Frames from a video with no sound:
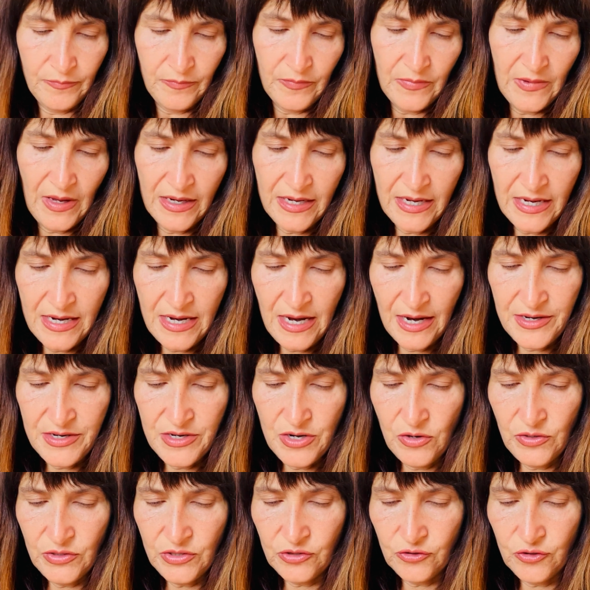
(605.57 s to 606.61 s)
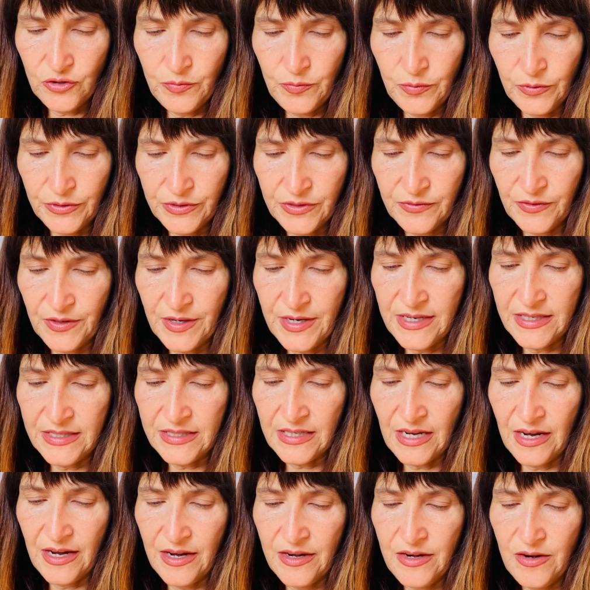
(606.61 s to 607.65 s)
That he had no scruples, for he
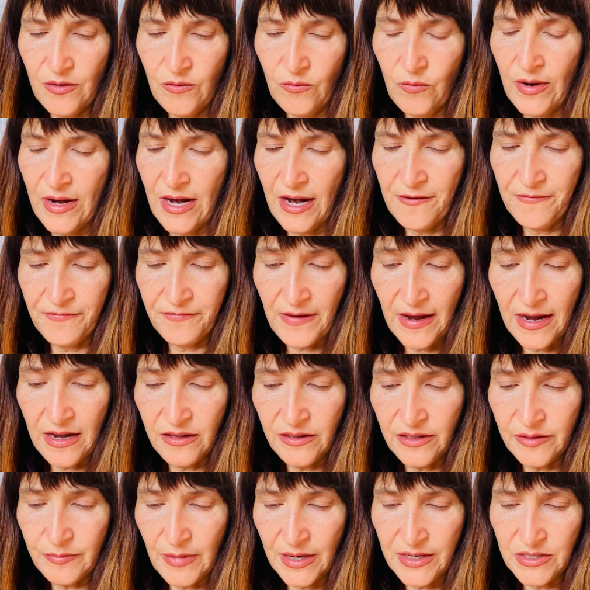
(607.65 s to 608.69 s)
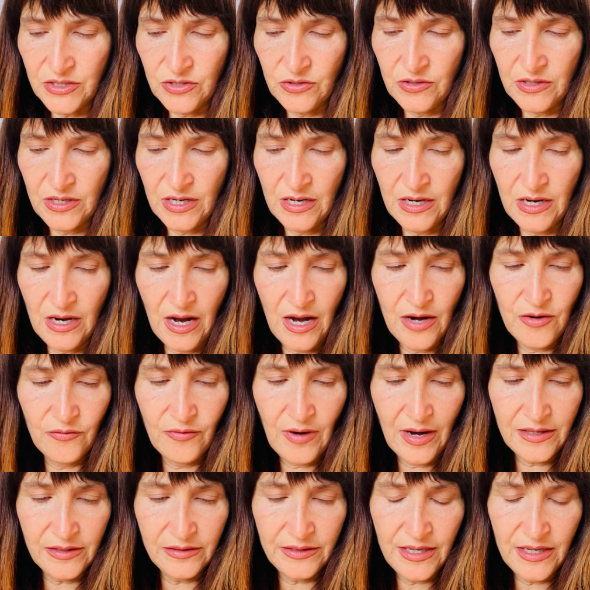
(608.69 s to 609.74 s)
said, When I fail in my duty, I
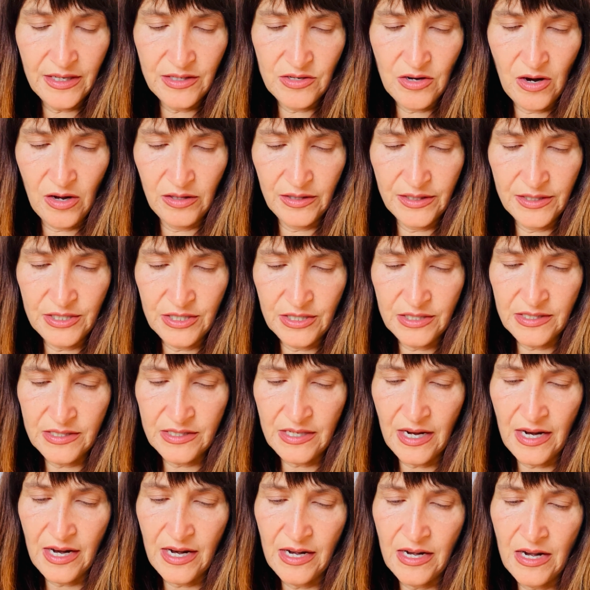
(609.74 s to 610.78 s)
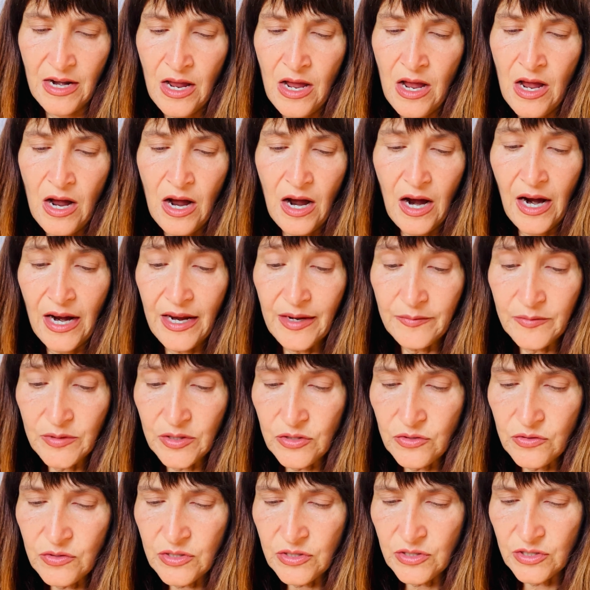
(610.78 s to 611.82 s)
readily acknowledge it, saying, I am
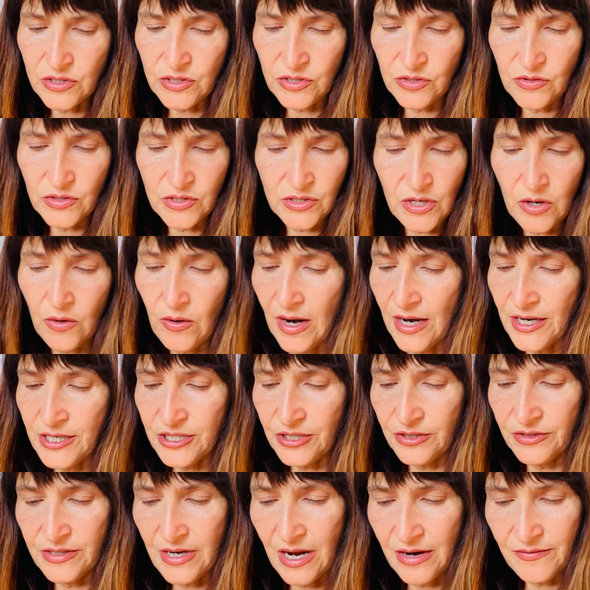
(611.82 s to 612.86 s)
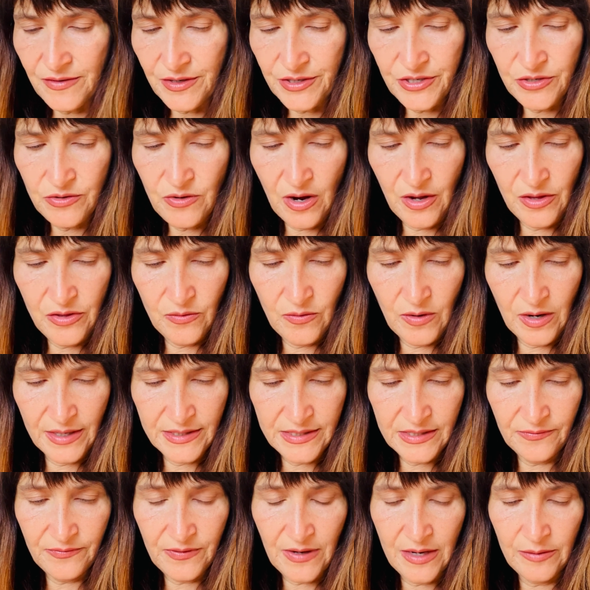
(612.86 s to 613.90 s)
used to do so. I shall never do
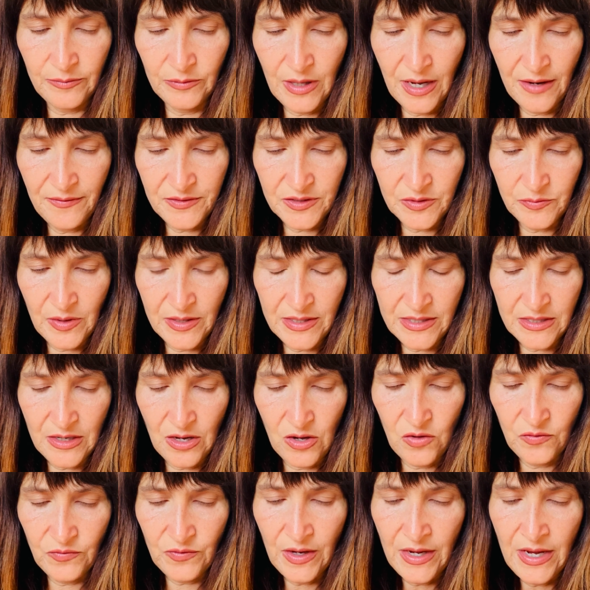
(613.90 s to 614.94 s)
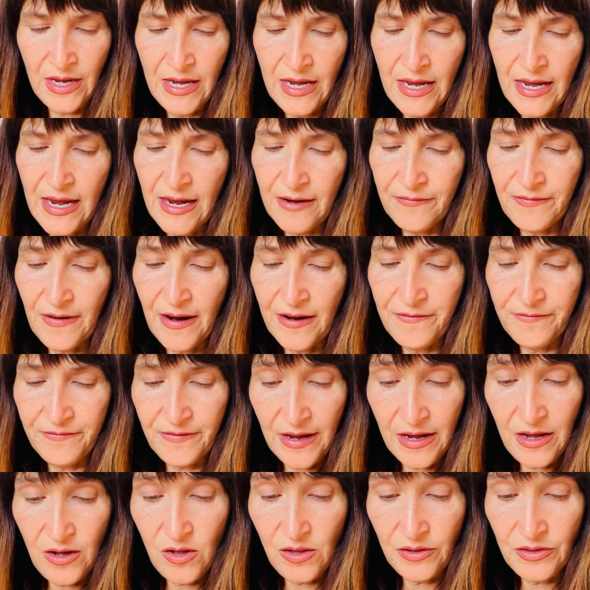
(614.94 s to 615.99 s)
otherwise if I am left to myself. If I
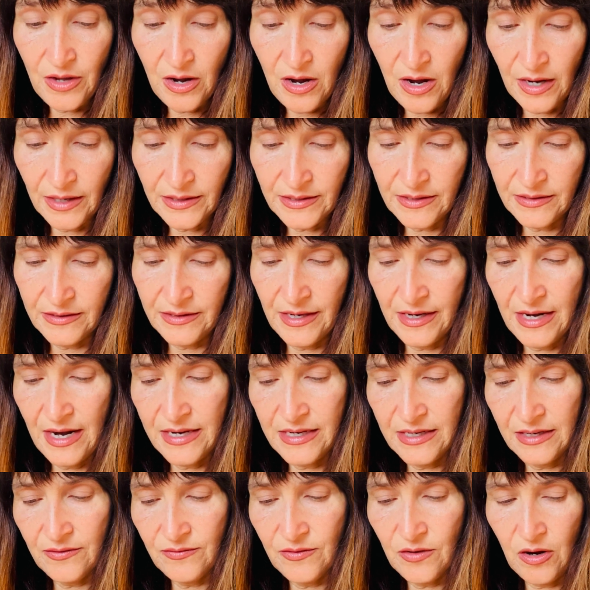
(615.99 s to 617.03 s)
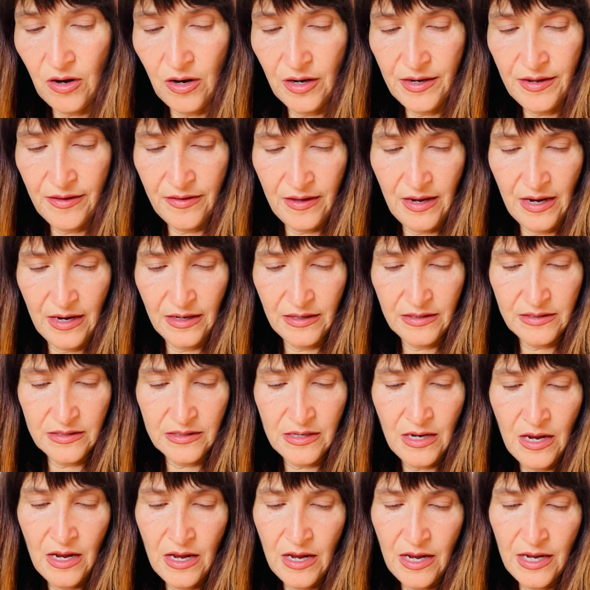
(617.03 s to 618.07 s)
fail not, then I give God thanks,
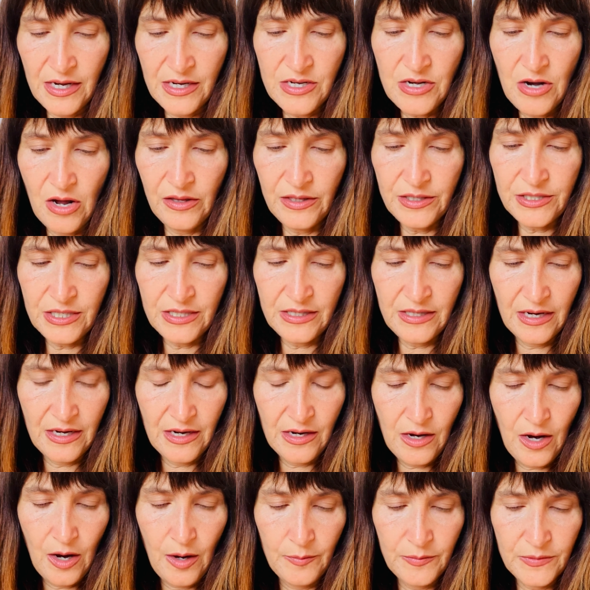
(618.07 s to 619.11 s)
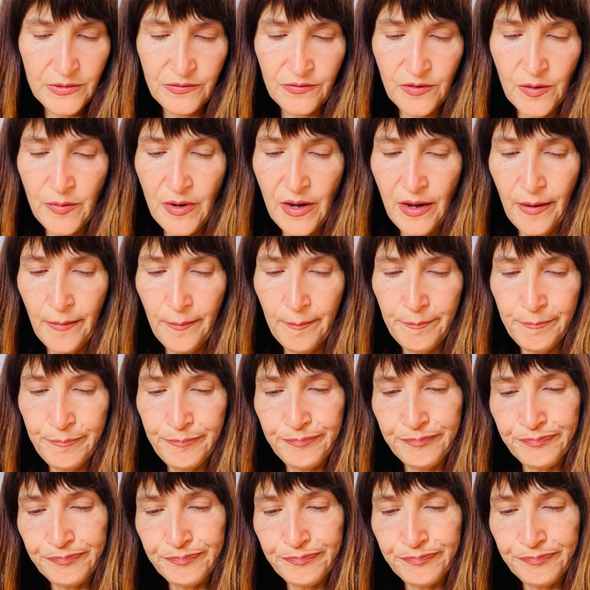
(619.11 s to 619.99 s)
acknowledging that it comes from him.